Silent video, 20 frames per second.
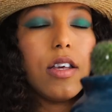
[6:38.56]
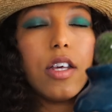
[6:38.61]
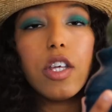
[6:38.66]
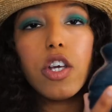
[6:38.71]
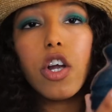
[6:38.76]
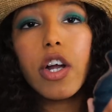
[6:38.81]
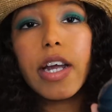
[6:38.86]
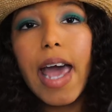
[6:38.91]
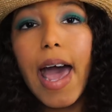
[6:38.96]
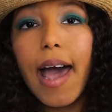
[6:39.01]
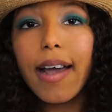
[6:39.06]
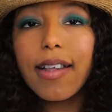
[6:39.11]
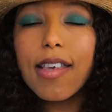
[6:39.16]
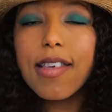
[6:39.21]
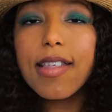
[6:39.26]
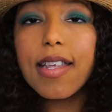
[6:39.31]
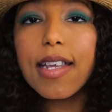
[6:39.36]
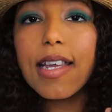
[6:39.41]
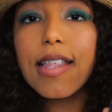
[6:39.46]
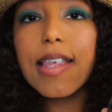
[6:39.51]
your
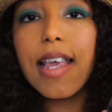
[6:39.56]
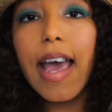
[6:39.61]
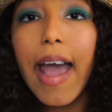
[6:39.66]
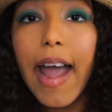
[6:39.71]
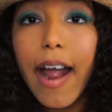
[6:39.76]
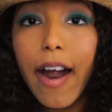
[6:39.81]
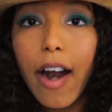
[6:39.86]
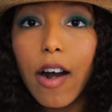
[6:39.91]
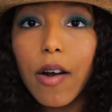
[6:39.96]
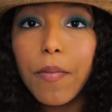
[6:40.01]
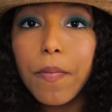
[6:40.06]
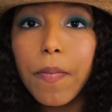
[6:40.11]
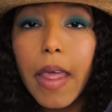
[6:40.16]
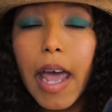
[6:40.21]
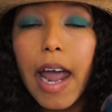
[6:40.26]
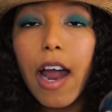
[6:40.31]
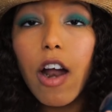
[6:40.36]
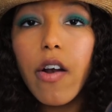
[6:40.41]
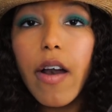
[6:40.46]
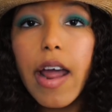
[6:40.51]
cactus needs air.
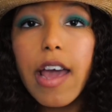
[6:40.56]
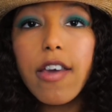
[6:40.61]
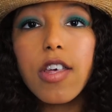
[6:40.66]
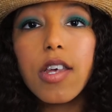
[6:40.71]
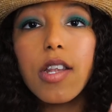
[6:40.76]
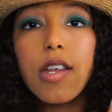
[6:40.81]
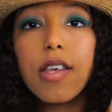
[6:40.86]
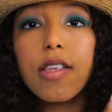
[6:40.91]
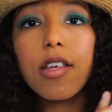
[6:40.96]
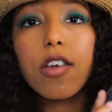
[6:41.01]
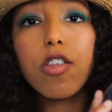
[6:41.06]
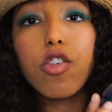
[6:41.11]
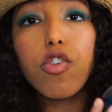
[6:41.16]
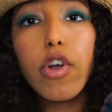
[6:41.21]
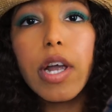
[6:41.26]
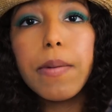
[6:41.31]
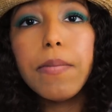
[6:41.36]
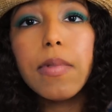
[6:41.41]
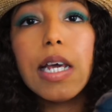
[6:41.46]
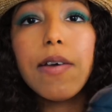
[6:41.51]
Aeration is
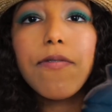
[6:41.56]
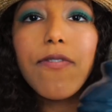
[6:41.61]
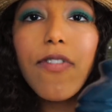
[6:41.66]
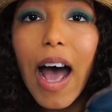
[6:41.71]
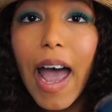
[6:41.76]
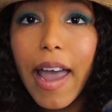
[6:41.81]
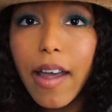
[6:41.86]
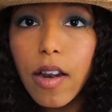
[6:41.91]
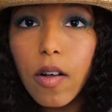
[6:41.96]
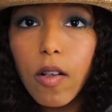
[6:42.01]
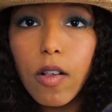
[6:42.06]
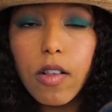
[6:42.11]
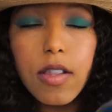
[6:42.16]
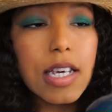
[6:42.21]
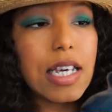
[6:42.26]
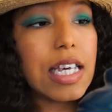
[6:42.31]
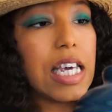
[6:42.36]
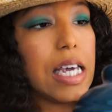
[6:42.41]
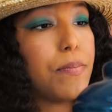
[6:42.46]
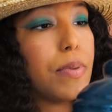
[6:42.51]
extremely vital
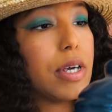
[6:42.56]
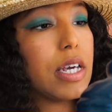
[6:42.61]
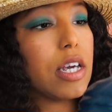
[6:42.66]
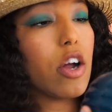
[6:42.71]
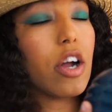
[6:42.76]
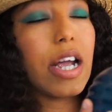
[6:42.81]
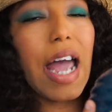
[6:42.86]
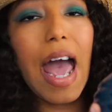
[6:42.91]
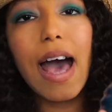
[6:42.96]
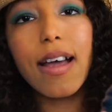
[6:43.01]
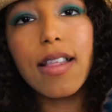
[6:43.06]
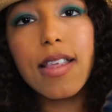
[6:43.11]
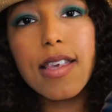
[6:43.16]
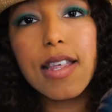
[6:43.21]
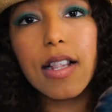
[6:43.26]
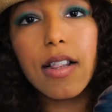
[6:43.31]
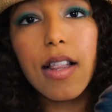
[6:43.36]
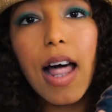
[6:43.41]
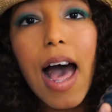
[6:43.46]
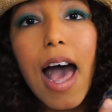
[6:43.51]
to keeping your cactus
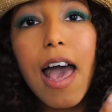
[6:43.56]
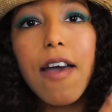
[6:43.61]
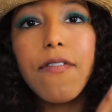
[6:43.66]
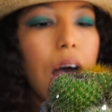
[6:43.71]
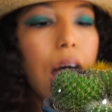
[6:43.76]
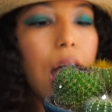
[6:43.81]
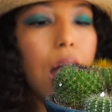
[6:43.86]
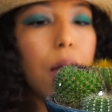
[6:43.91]
alive.